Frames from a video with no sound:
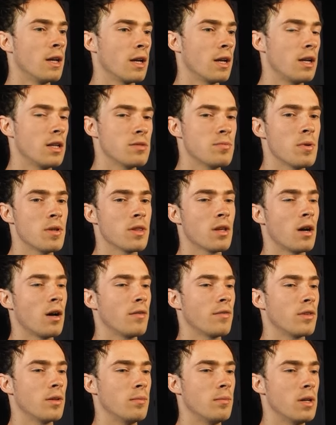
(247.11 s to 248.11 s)
Kenny Smith
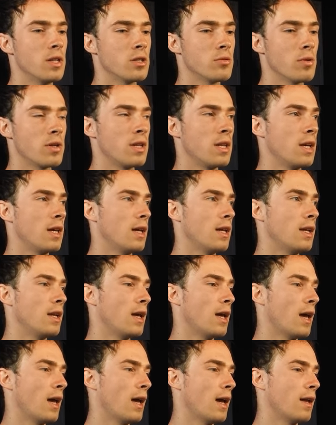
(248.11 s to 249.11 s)
off the bench with 10
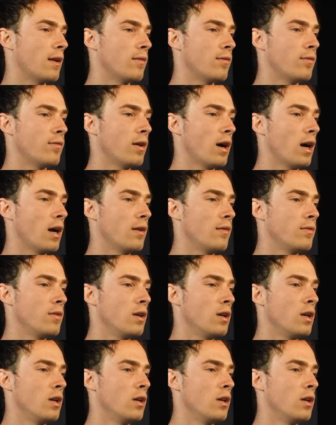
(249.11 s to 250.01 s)
and 5,